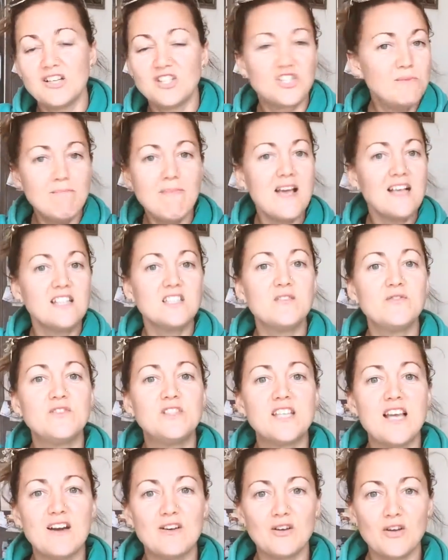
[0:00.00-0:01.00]
massive
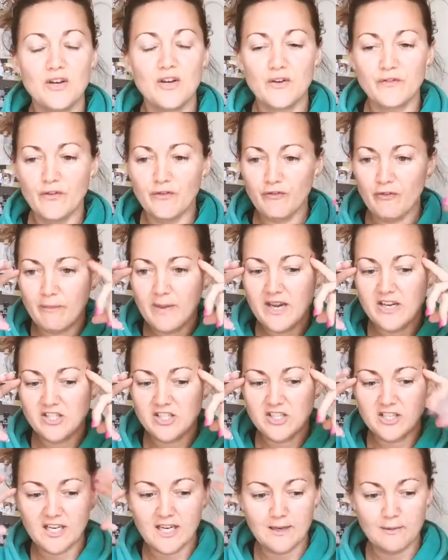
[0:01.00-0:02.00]
download of
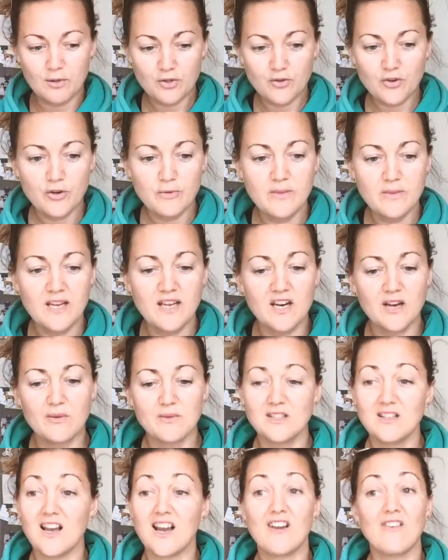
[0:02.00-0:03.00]
information came through me, and I
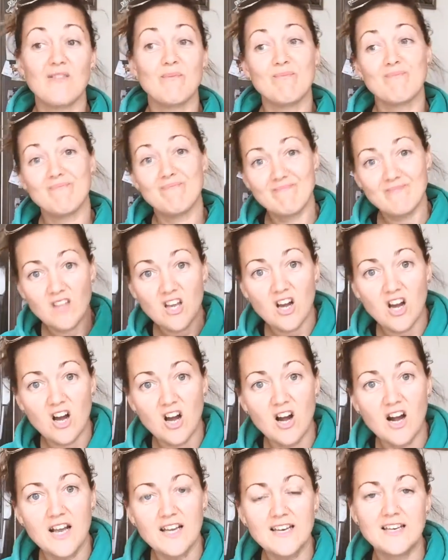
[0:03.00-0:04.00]
was like,
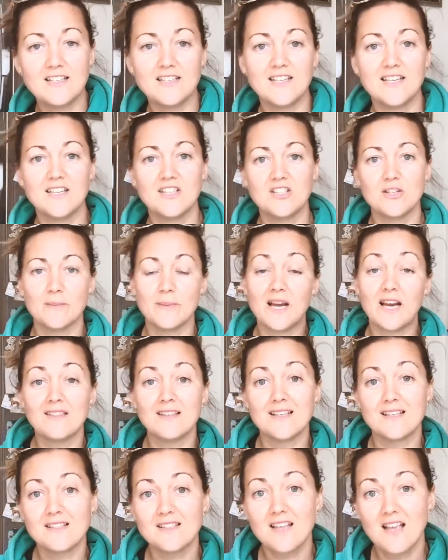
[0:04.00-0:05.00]
I need to teach about
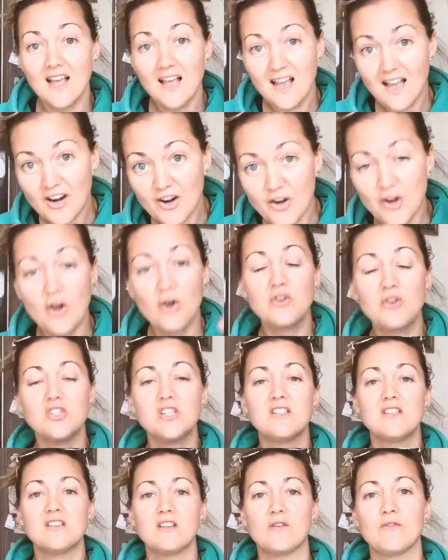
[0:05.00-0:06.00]
this, not
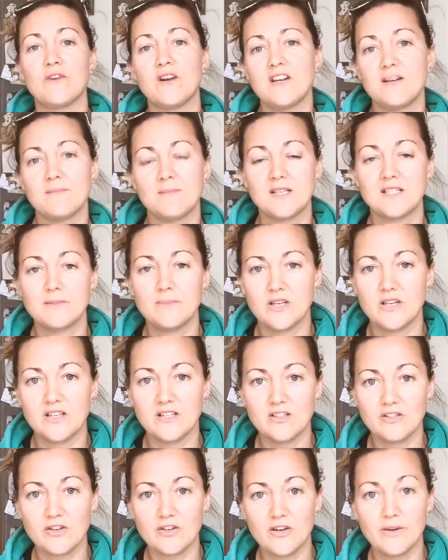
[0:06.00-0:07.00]
just in the Freedom
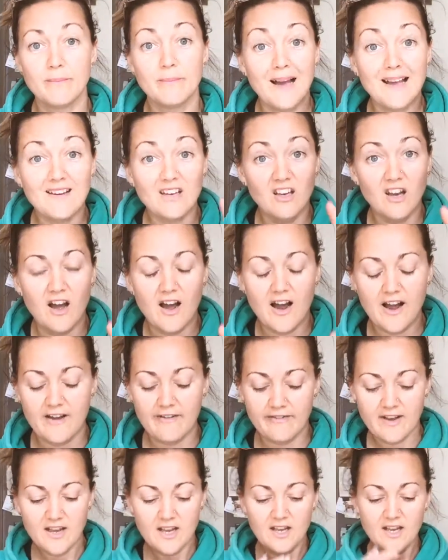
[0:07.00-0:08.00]
Experience group, but
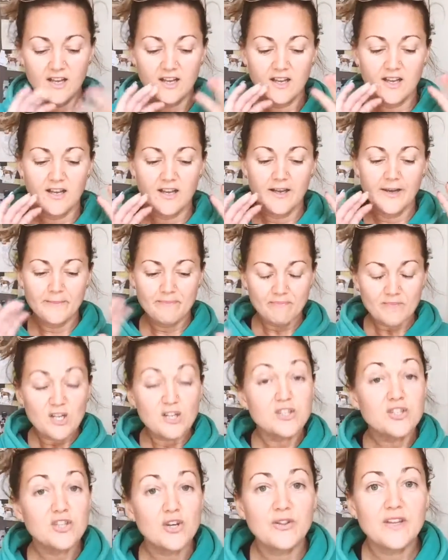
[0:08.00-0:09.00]
live,
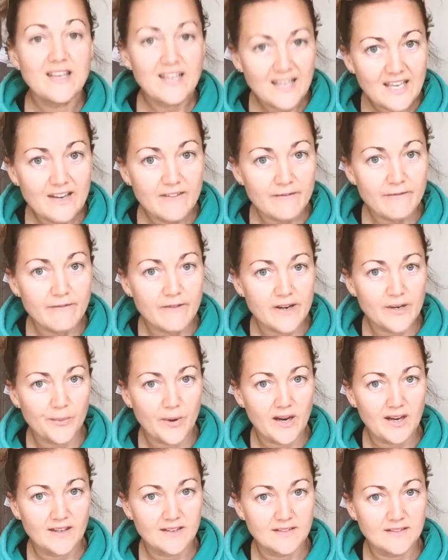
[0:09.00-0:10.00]
so that
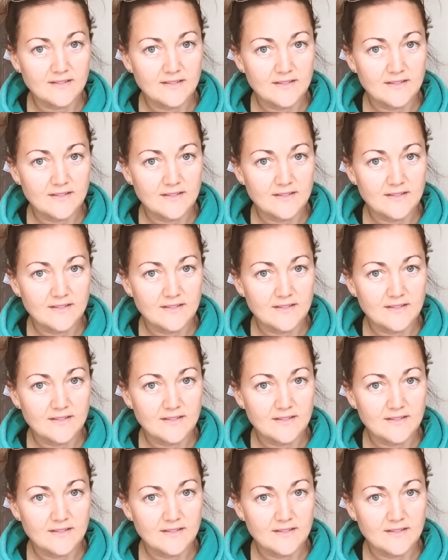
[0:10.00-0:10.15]
everyone